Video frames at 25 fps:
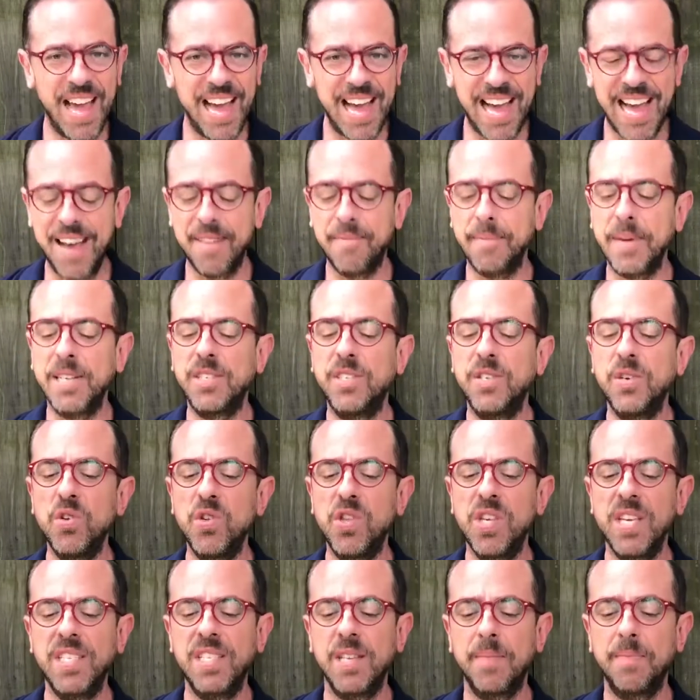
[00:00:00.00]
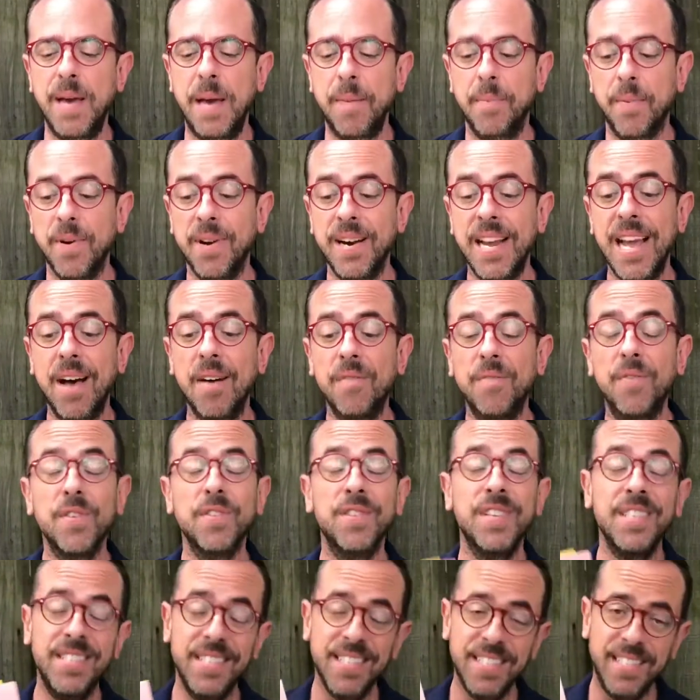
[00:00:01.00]
I have my 2 sheets of paper. Now, for
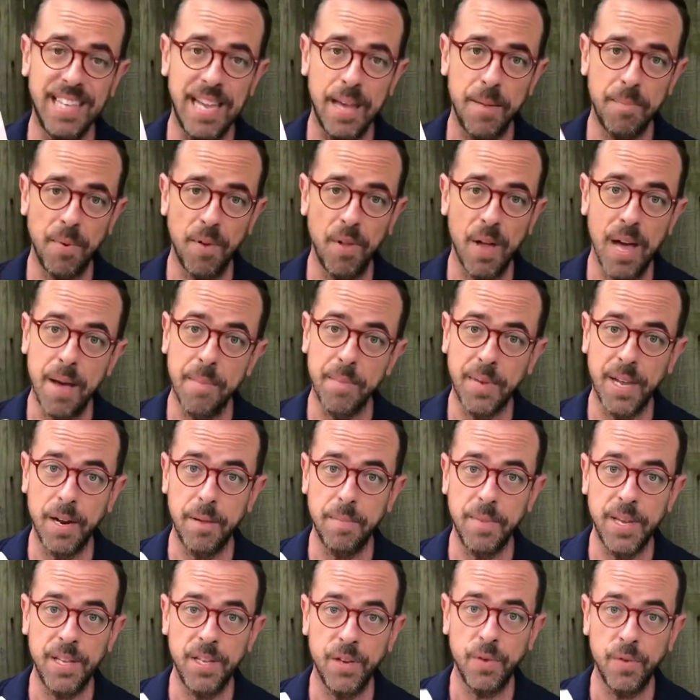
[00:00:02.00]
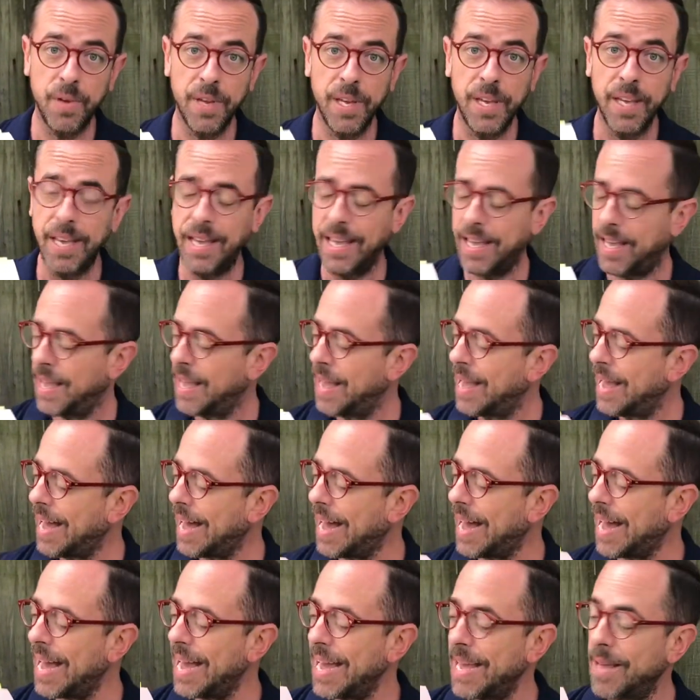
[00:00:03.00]
this example, I
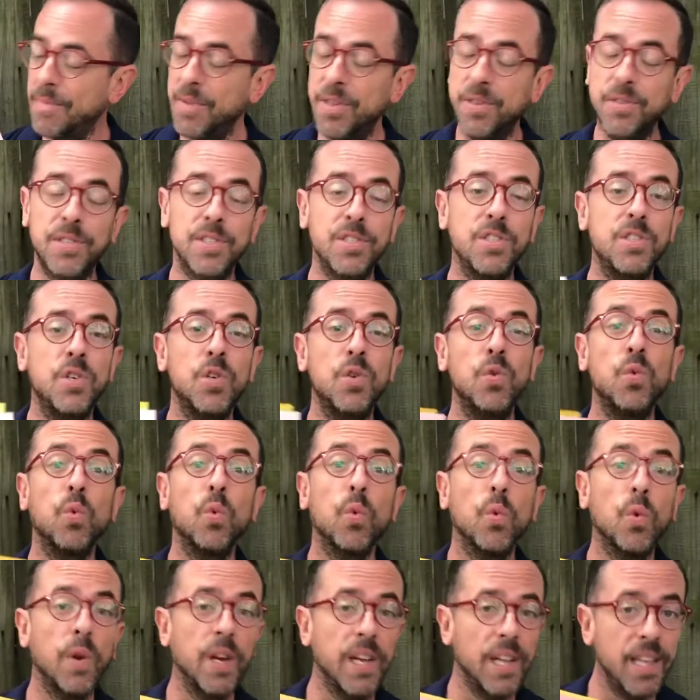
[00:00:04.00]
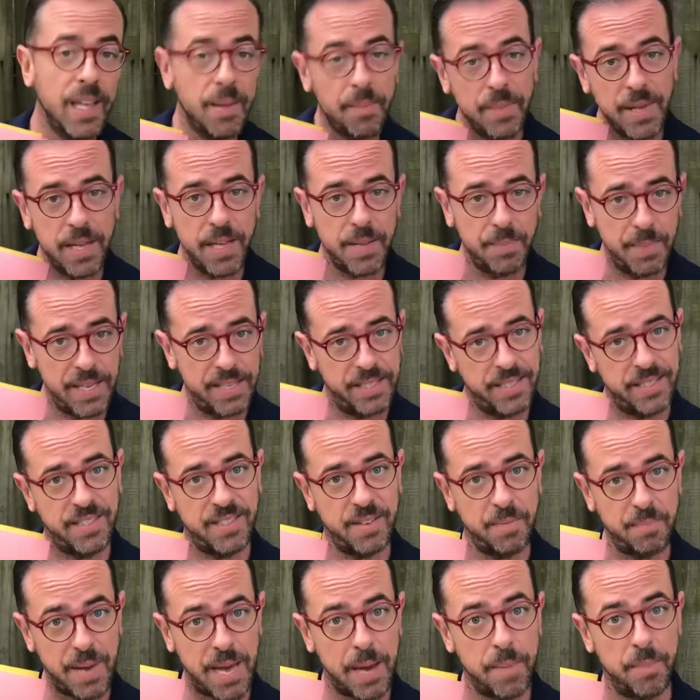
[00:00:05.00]
am using 2 really big pieces
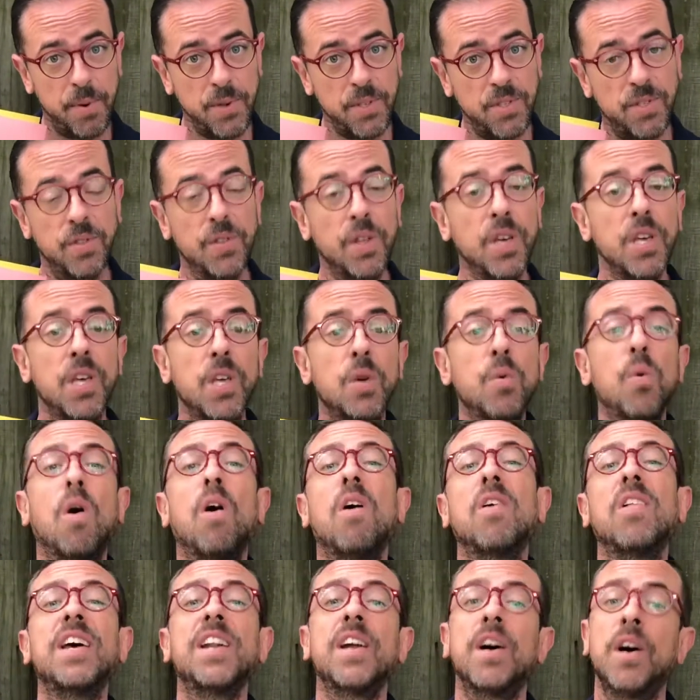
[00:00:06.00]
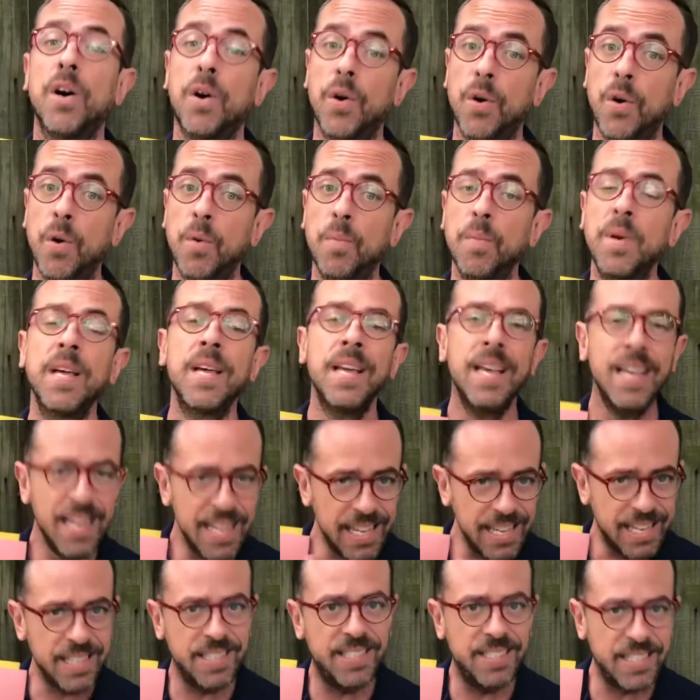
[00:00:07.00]
of paper so that you all at home
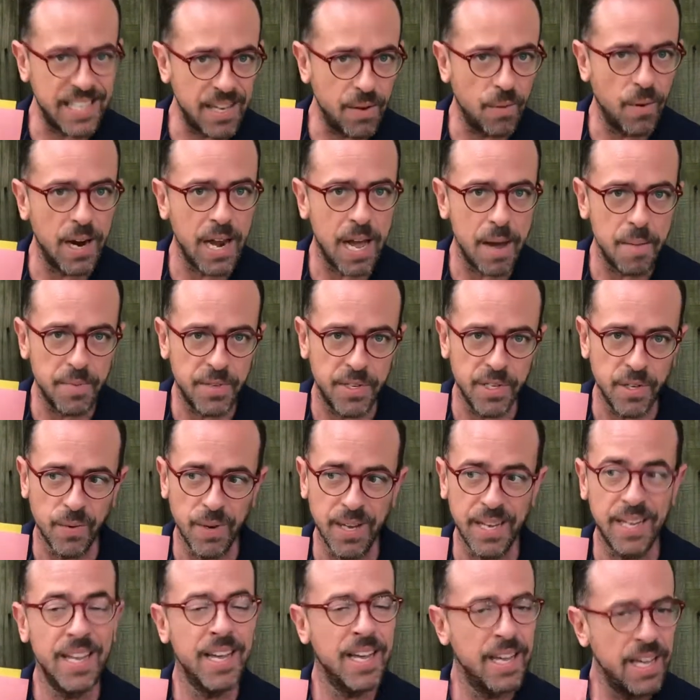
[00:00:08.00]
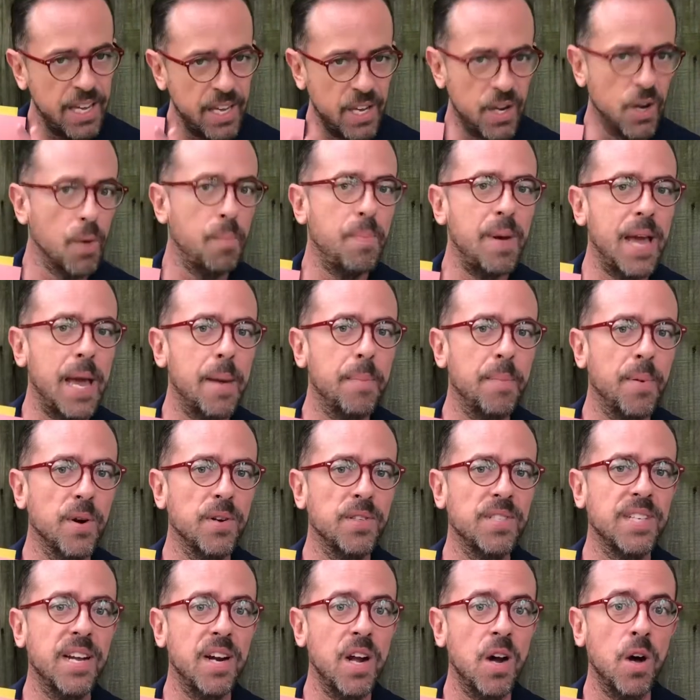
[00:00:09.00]
can see what I'm doing. Your
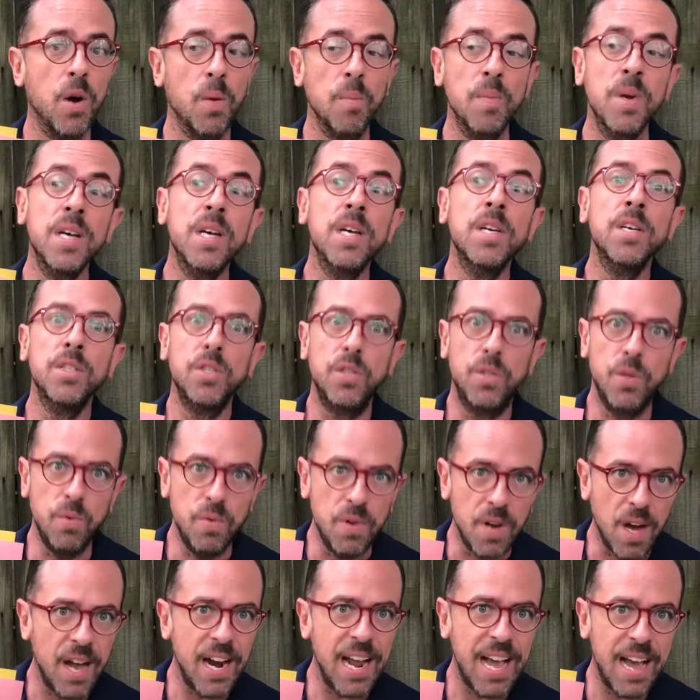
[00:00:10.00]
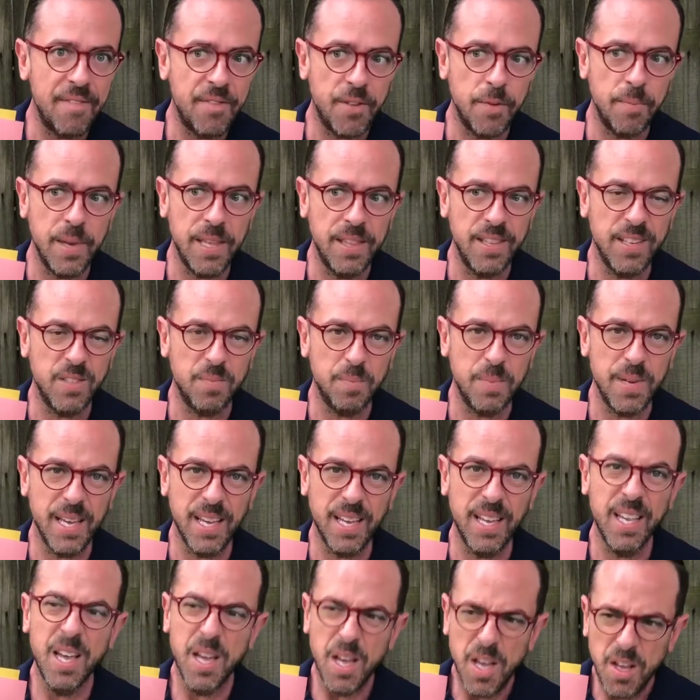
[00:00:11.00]
papers at home do not have to be this
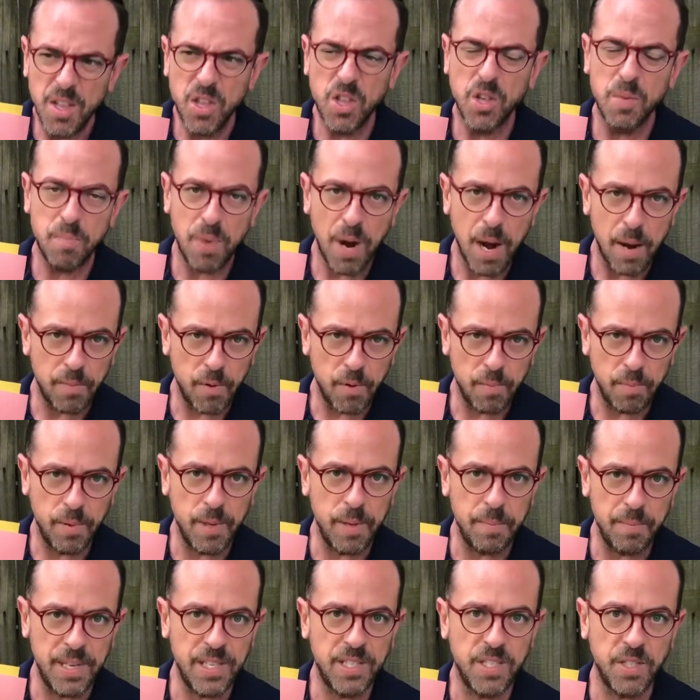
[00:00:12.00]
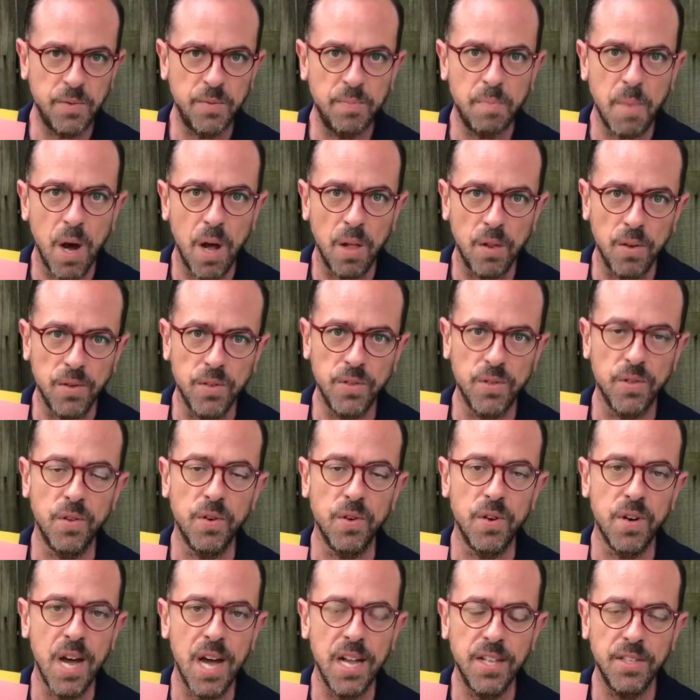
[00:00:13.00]
big. Should probably be smaller so they're
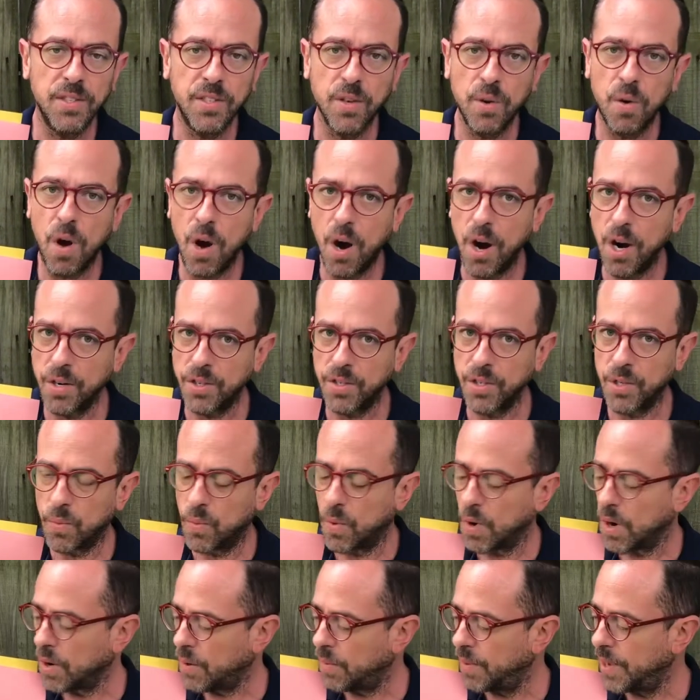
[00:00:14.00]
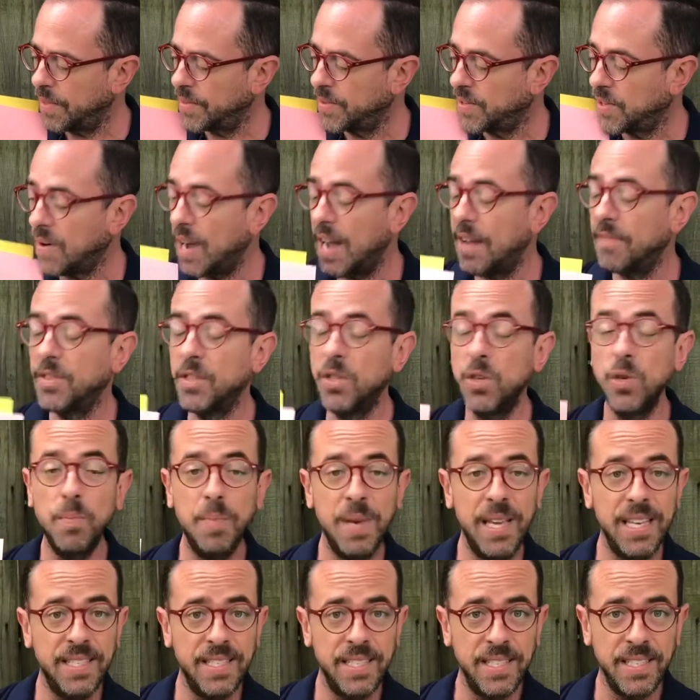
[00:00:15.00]
not so hard to work with. So I have 2
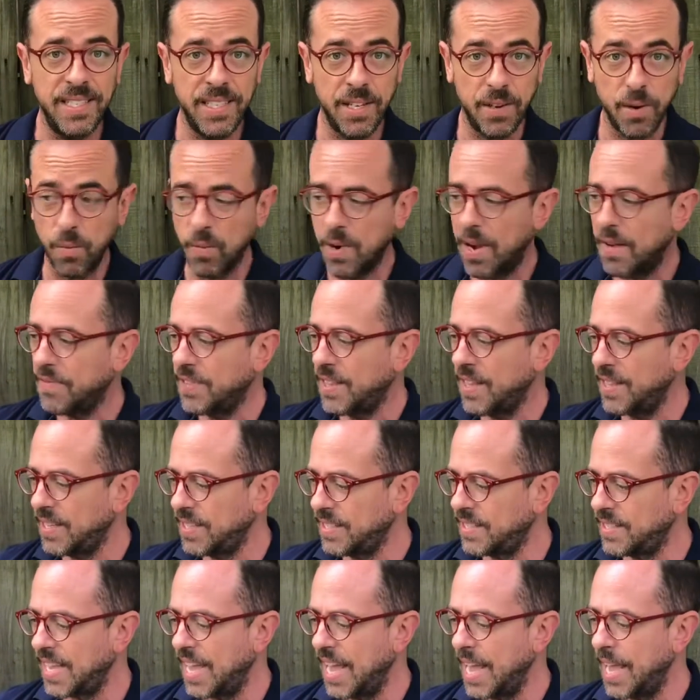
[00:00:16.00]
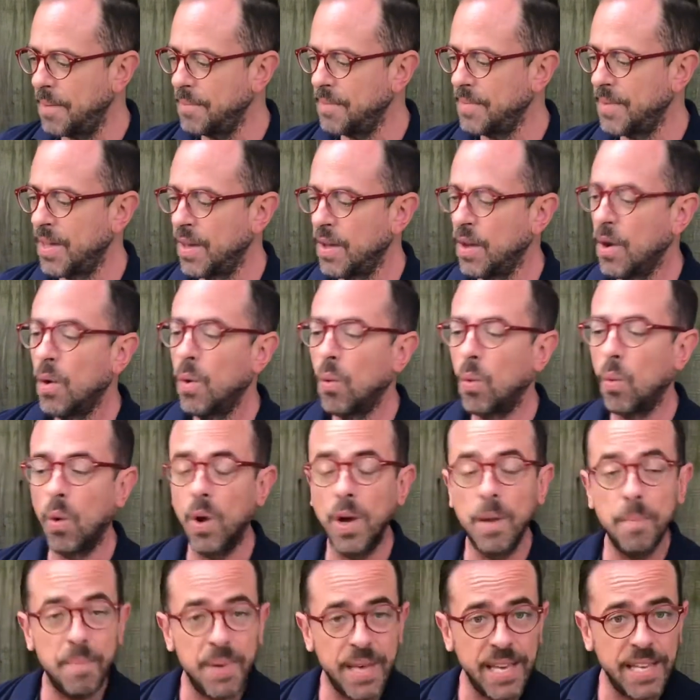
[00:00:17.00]
pieces that are roughly the same.
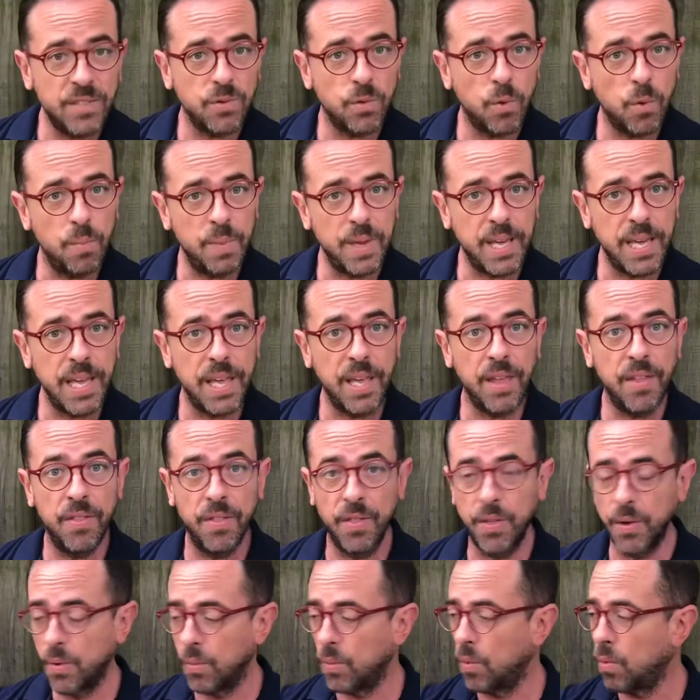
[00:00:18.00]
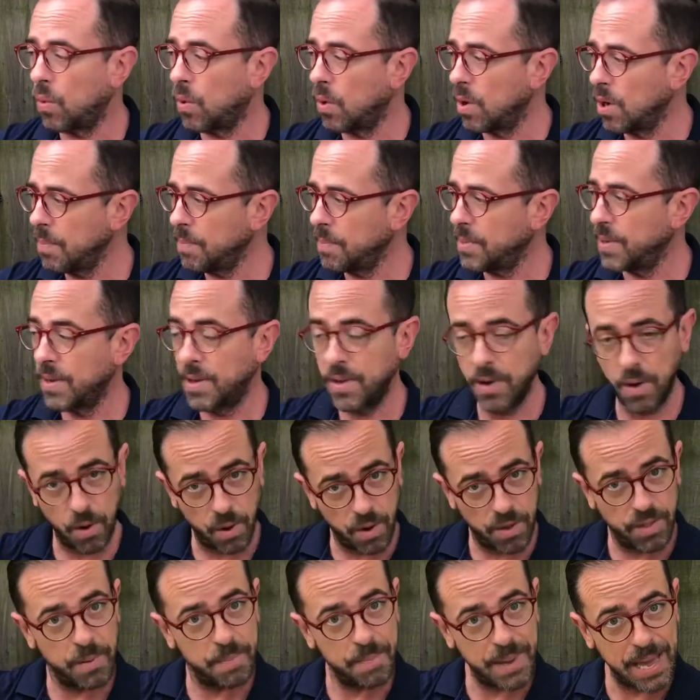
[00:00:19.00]
One piece will be the warp,
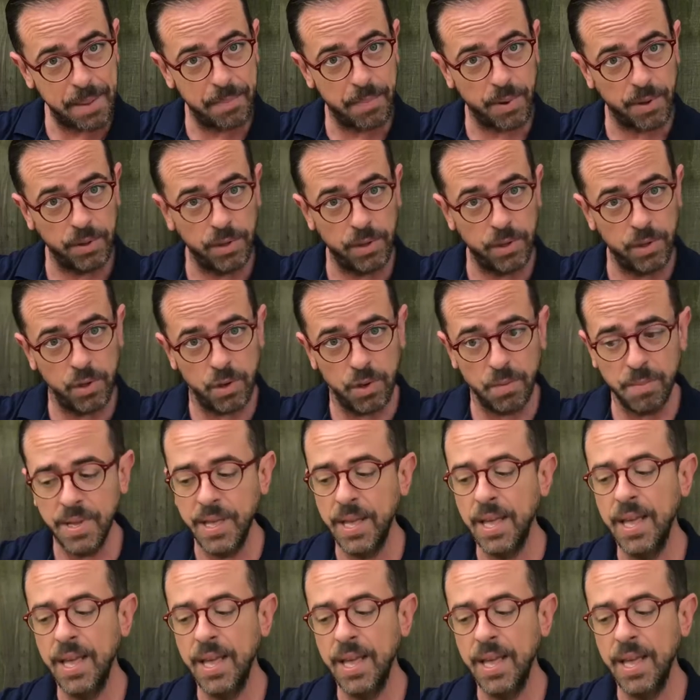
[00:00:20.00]
or the paper loom,